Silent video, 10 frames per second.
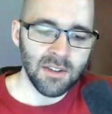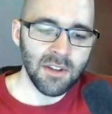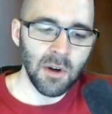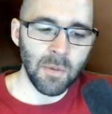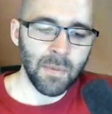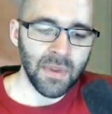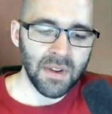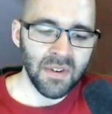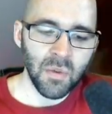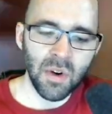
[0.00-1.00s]
So,
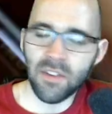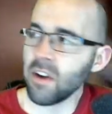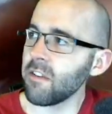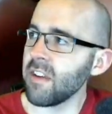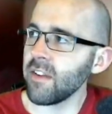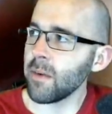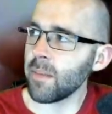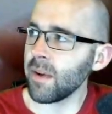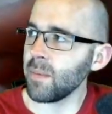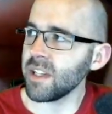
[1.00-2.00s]
one of our
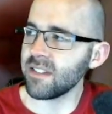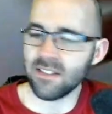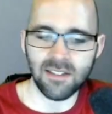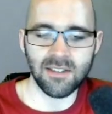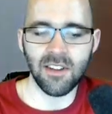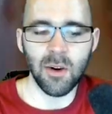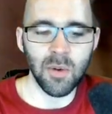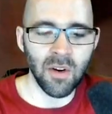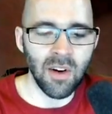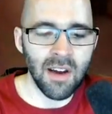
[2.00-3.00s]
favorite places to
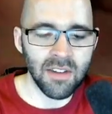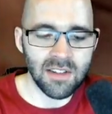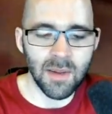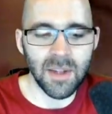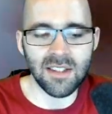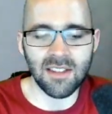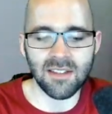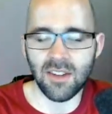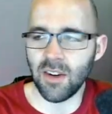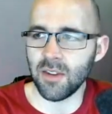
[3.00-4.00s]
start when we're graphing something is at
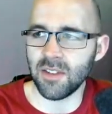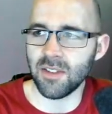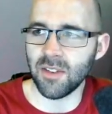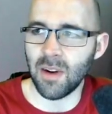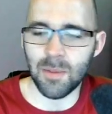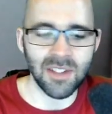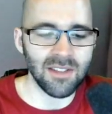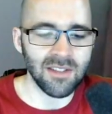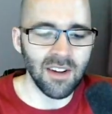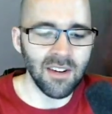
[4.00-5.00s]
0. 0 is a great
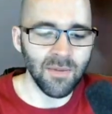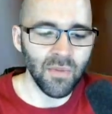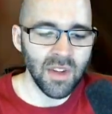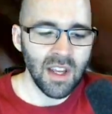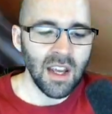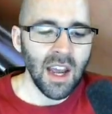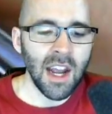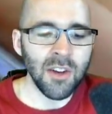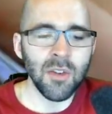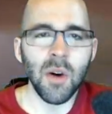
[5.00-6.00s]
place to start.
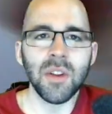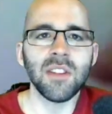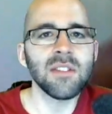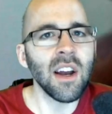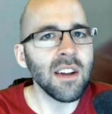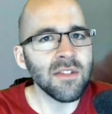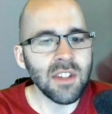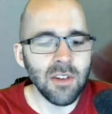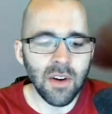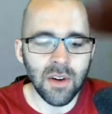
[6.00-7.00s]
And you know what the sine of
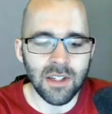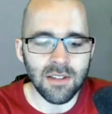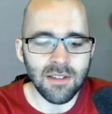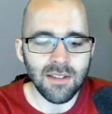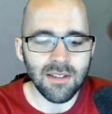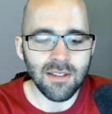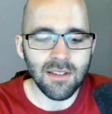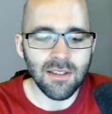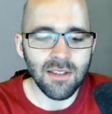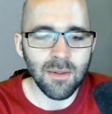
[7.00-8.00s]
0 is.
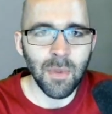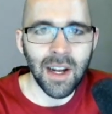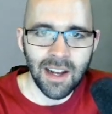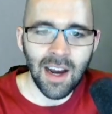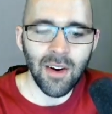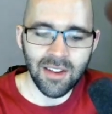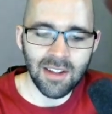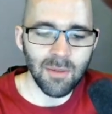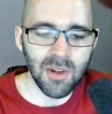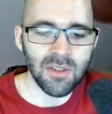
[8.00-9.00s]
By now, I
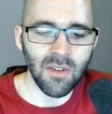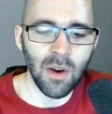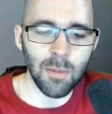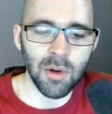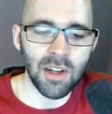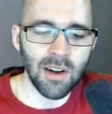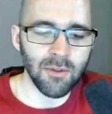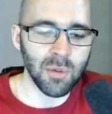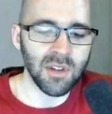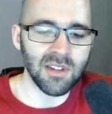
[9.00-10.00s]
think most of you are pretty
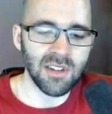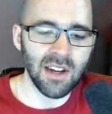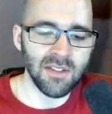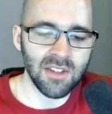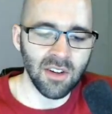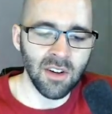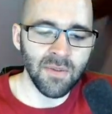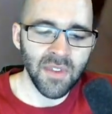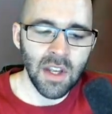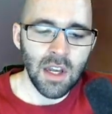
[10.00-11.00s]
comfortable with the sine of
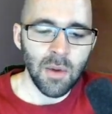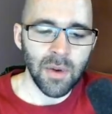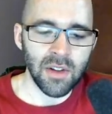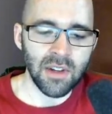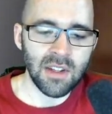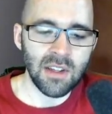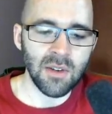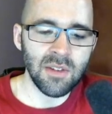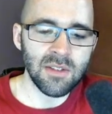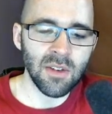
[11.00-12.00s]
0. We can look at the
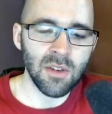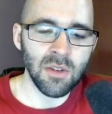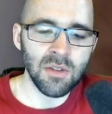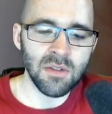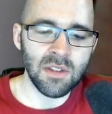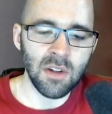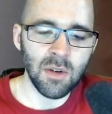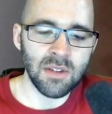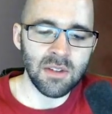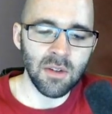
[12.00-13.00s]
unit circle.
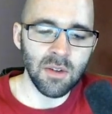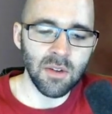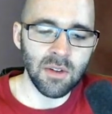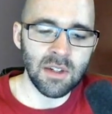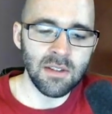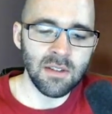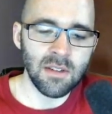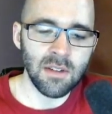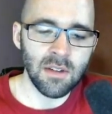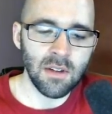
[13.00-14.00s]
0 is 0 degrees,
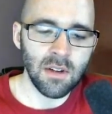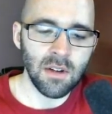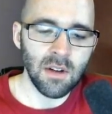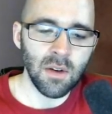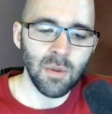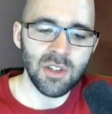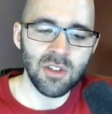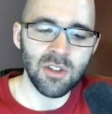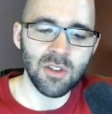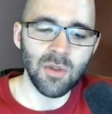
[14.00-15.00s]
which
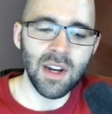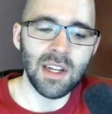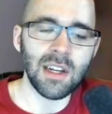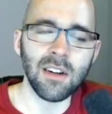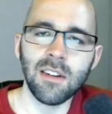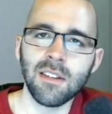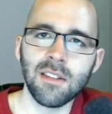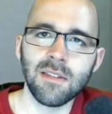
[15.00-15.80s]
is just right here.